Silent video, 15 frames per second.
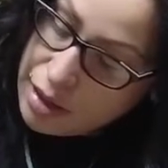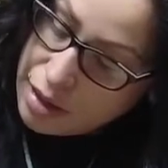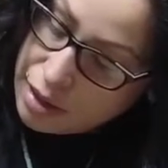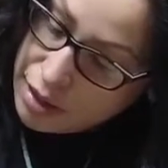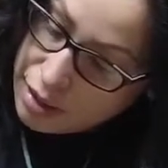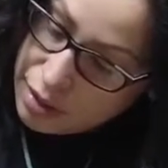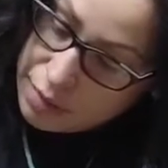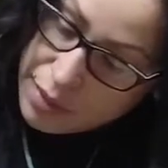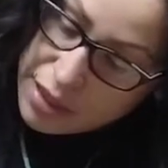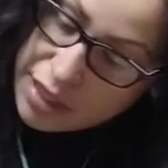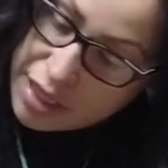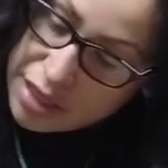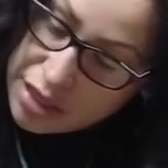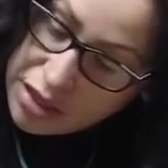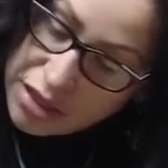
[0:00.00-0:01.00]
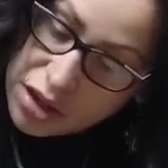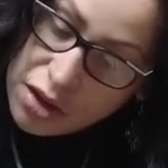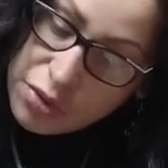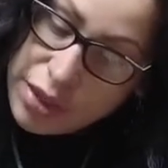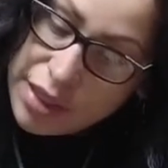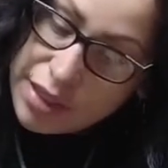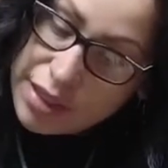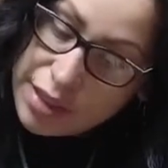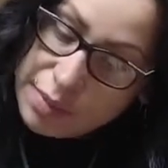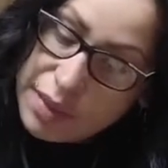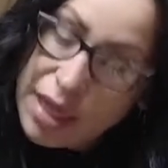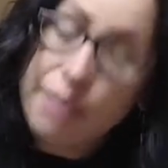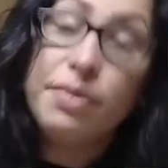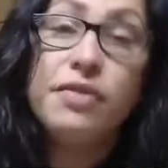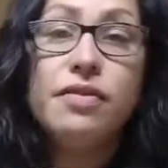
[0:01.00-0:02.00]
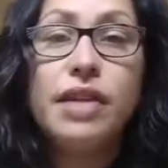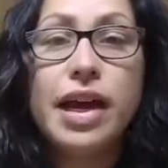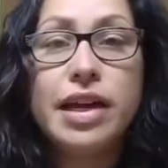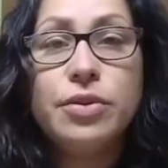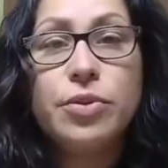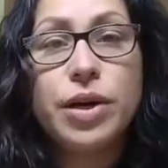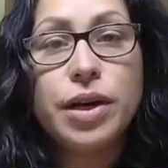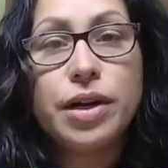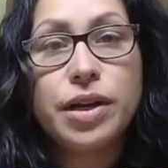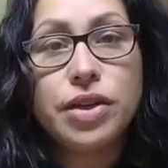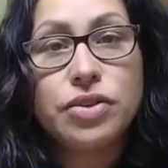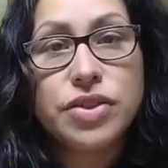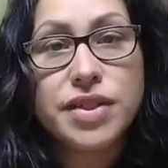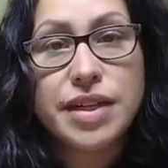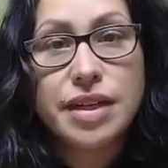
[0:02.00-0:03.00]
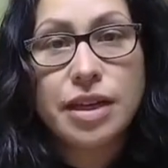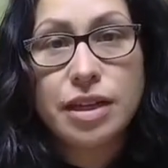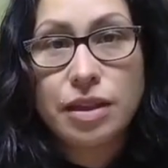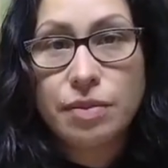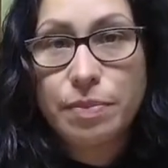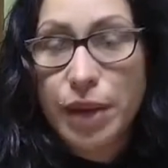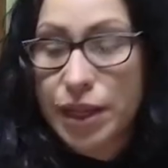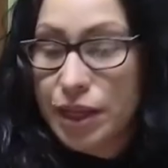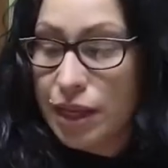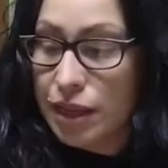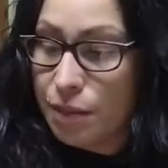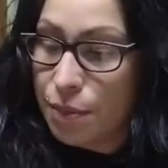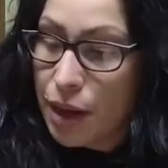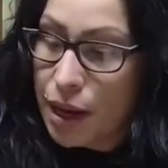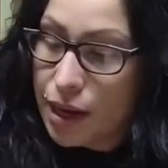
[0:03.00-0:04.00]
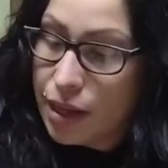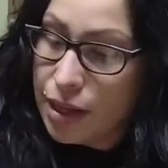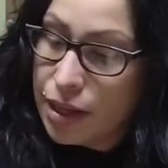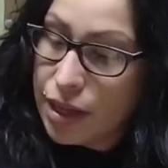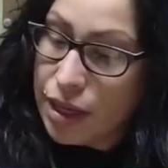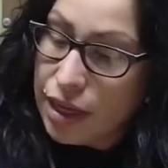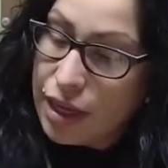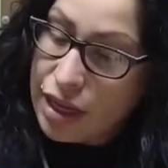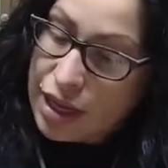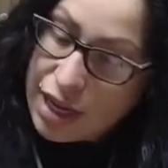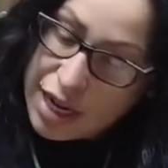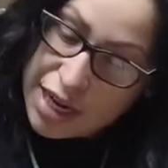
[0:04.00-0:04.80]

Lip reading: And then there's always some type of line work, usually in the belly of the pot. And I